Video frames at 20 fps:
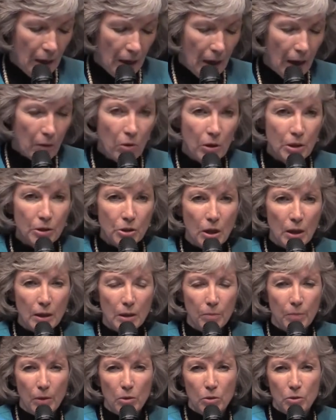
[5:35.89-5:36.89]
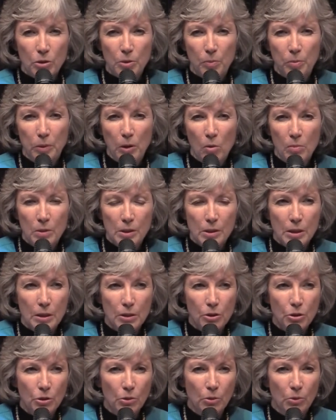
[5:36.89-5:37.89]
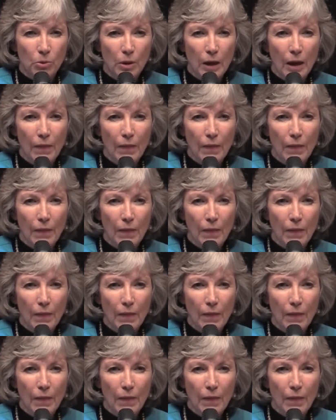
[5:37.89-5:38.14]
I want to talk about diplomacy too,